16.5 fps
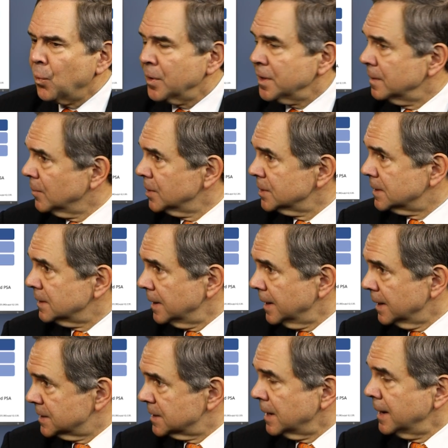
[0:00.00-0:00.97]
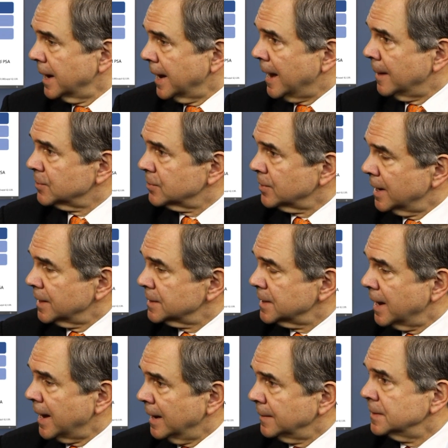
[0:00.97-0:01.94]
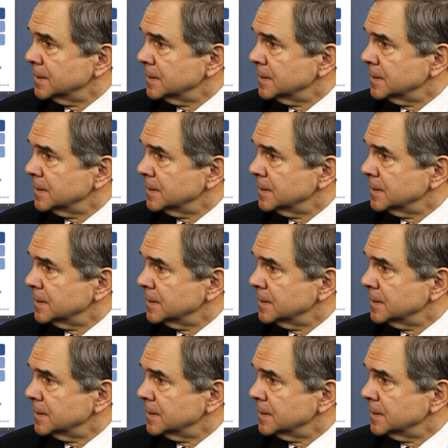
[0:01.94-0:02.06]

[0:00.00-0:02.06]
One of the most exciting abstracts at